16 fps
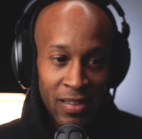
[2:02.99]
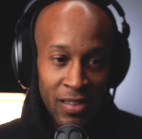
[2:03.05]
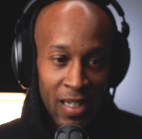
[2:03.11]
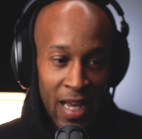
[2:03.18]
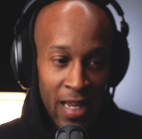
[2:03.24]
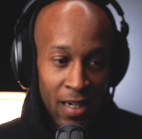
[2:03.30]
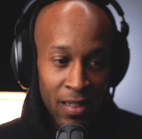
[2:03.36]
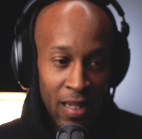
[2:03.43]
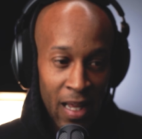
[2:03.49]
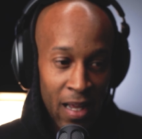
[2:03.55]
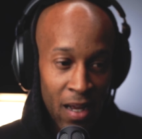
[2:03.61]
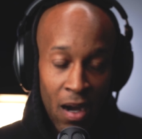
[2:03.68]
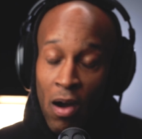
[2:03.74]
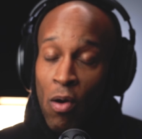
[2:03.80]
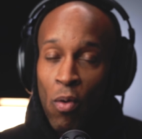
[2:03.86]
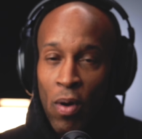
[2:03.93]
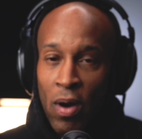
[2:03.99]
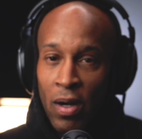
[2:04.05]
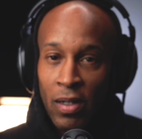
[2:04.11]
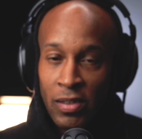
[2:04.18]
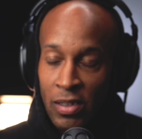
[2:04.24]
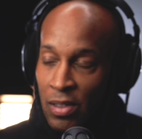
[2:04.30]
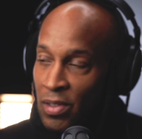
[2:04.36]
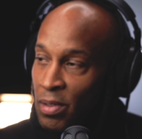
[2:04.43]
it's kind of like, oh,
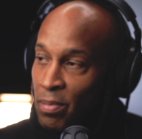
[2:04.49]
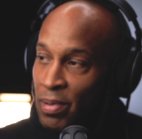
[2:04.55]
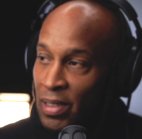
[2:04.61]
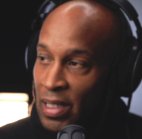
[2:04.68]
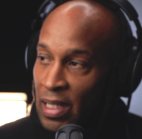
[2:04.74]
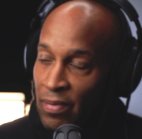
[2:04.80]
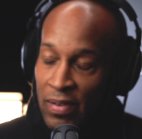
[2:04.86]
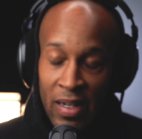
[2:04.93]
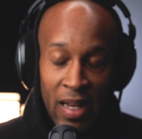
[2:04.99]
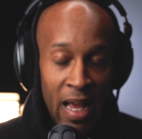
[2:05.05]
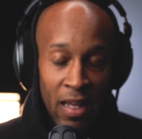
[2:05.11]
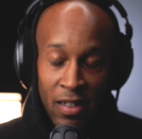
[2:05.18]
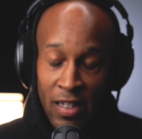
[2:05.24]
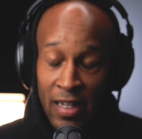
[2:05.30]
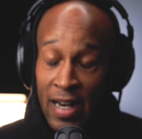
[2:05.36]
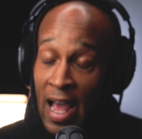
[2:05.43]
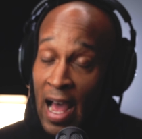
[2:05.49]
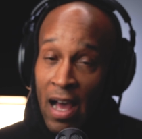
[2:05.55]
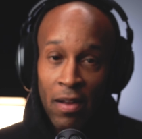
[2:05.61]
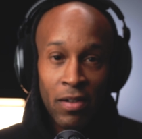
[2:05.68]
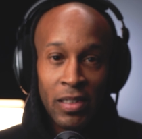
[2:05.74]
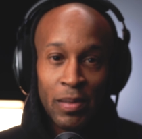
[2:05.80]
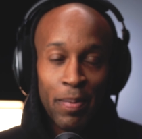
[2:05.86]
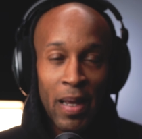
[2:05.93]
word, so you believe in
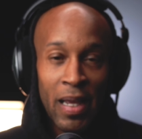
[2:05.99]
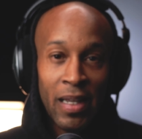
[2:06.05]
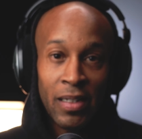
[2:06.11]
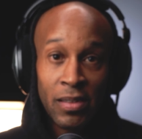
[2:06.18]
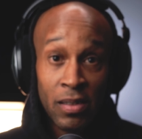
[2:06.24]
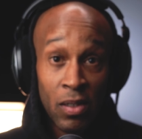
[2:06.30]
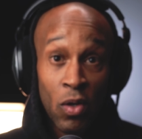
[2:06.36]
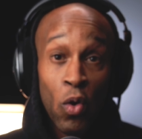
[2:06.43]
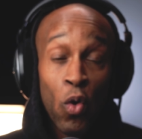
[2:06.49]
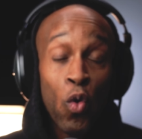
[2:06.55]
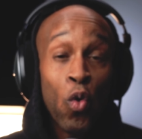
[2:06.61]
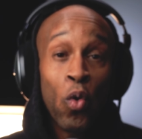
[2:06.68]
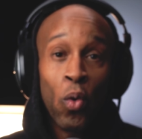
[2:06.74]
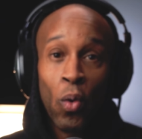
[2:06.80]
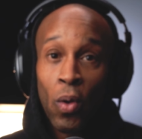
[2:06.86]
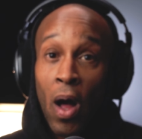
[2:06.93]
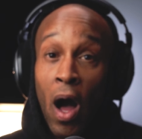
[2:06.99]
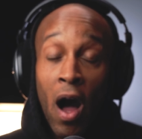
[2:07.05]
outer space. Cool.